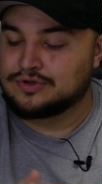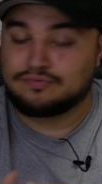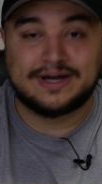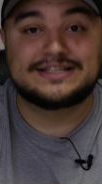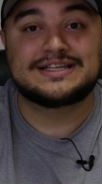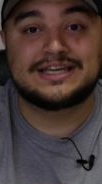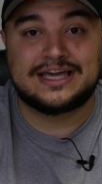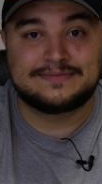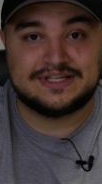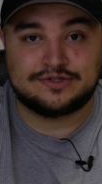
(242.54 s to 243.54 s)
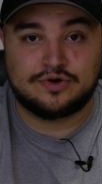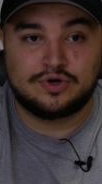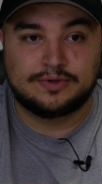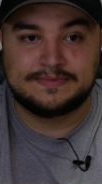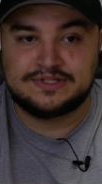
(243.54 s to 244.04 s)
the racing games as a
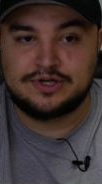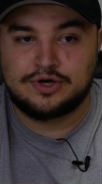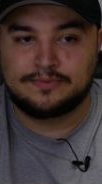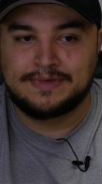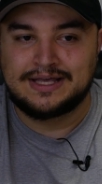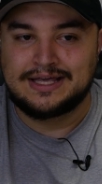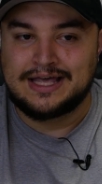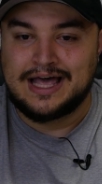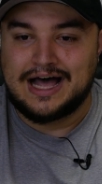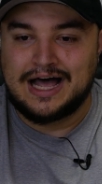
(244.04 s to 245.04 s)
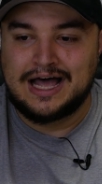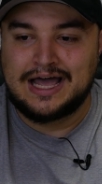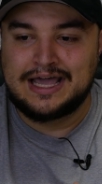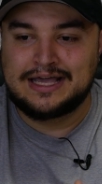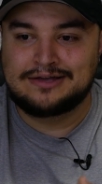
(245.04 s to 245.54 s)
whole. So
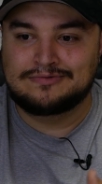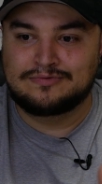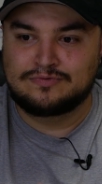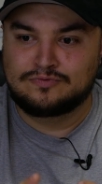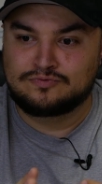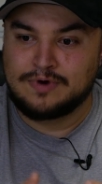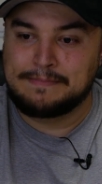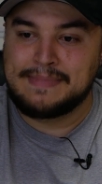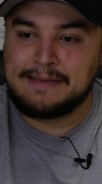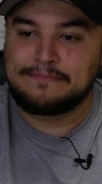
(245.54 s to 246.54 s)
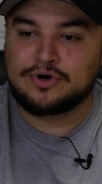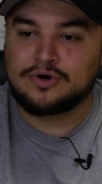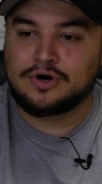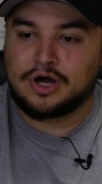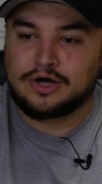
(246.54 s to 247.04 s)
I
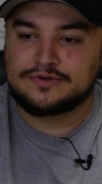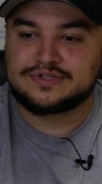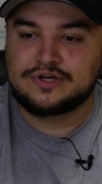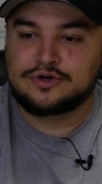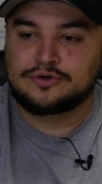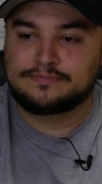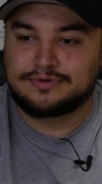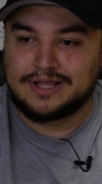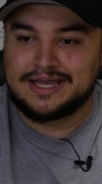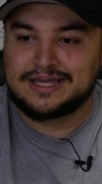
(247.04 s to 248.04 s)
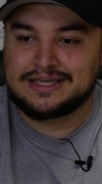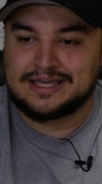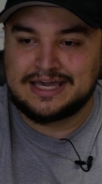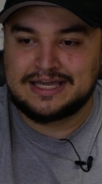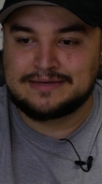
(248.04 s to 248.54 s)
remember also playing
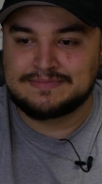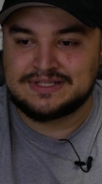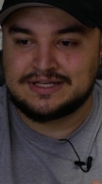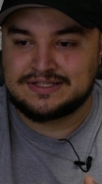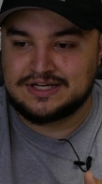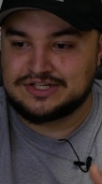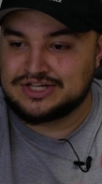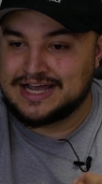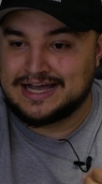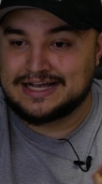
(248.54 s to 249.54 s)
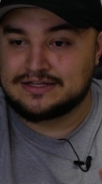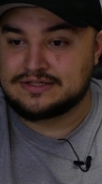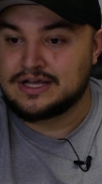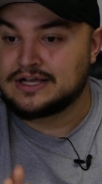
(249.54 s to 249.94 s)
games such as